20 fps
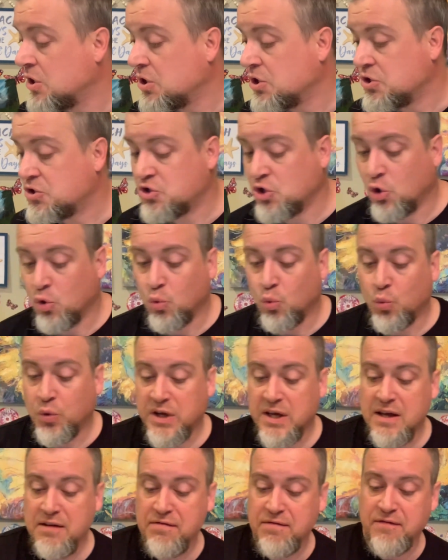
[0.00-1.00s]
So
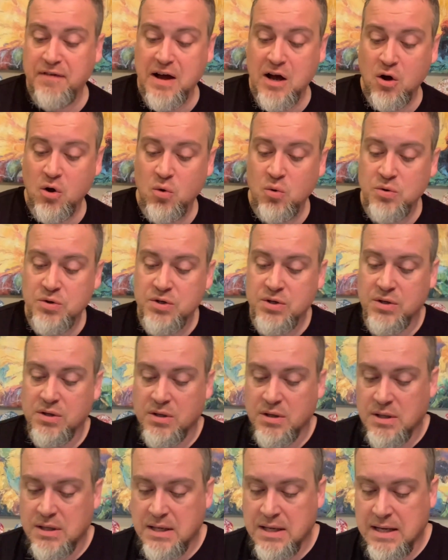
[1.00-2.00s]
we found
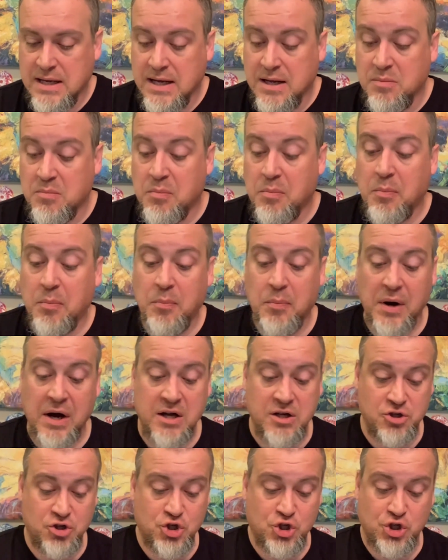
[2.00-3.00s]
a
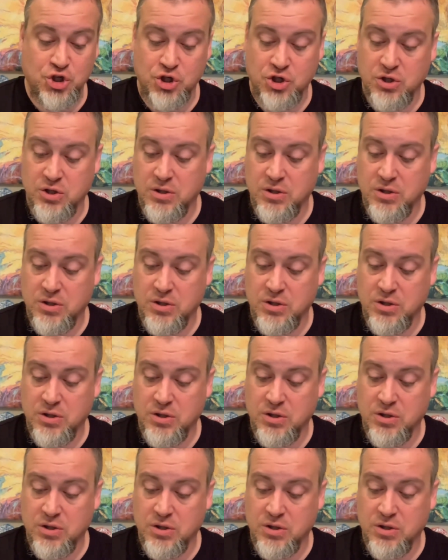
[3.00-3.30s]
bunch